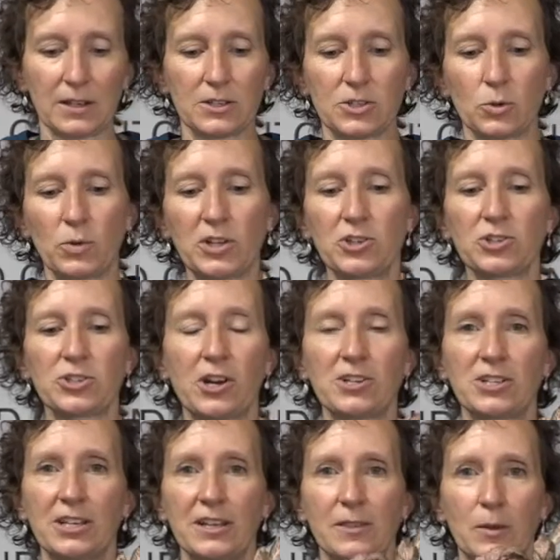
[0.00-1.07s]
So when you
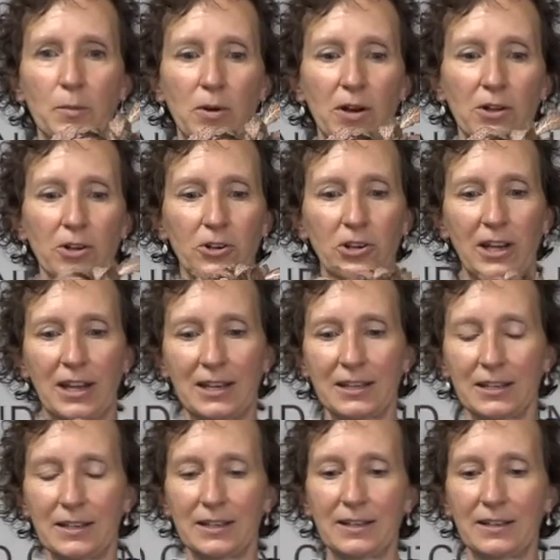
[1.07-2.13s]
start to get the ball
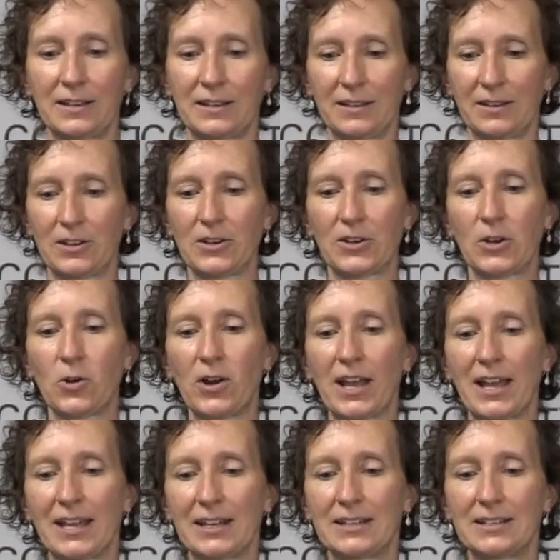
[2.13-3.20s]
created, go
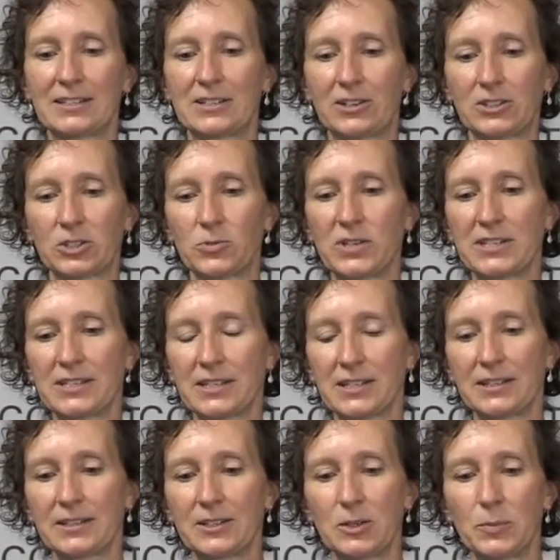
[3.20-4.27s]
ahead and start squeezing
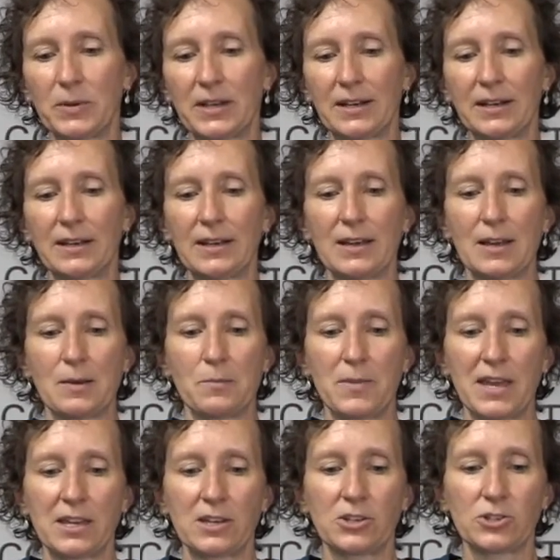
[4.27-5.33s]
it a little bit,
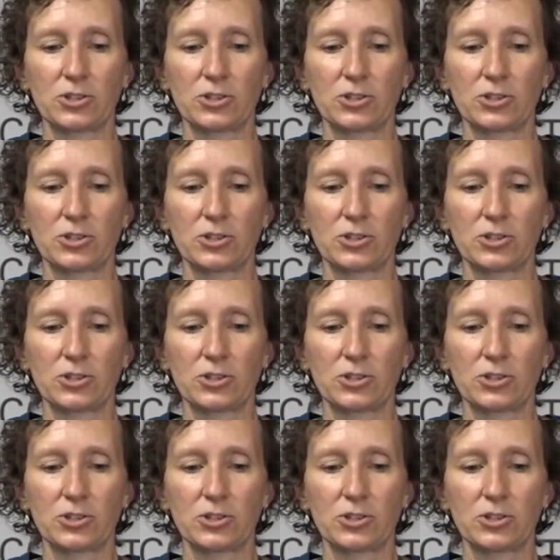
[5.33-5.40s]
making